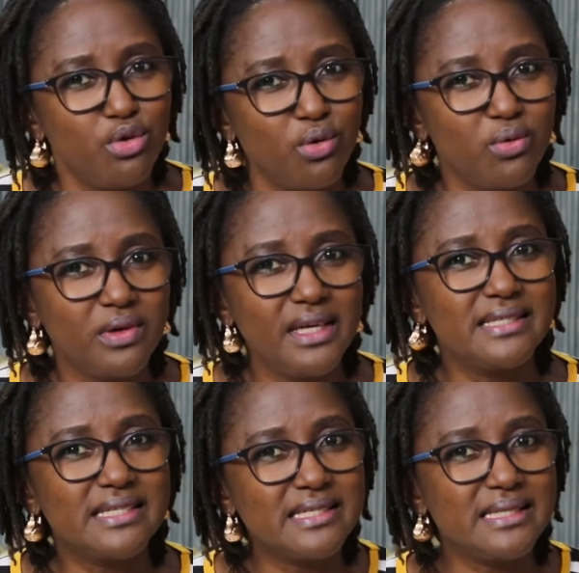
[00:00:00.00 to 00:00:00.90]
No,
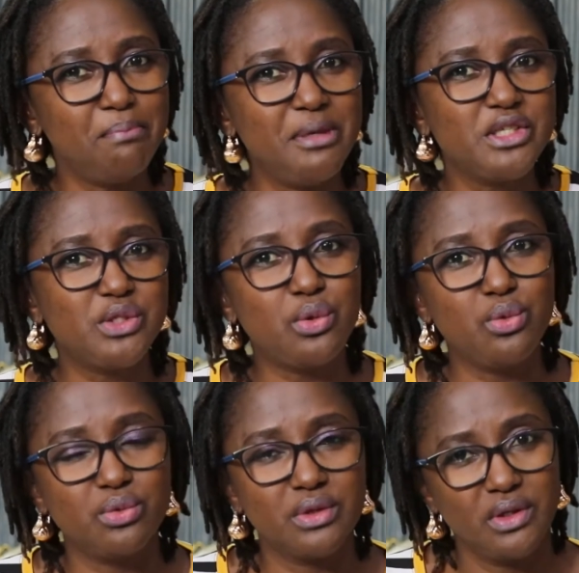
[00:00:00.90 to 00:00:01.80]
it's a stepping
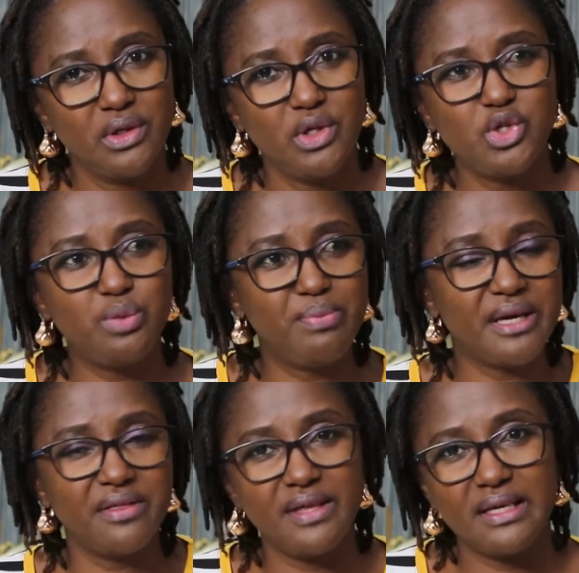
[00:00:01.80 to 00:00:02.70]
stone to
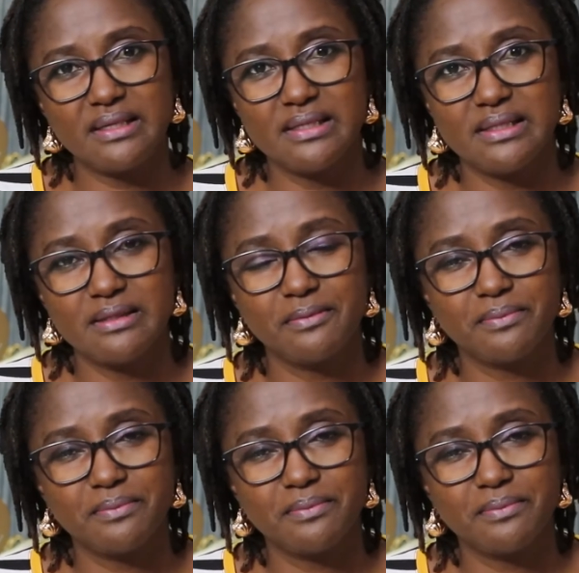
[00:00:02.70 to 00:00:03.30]
bigger things.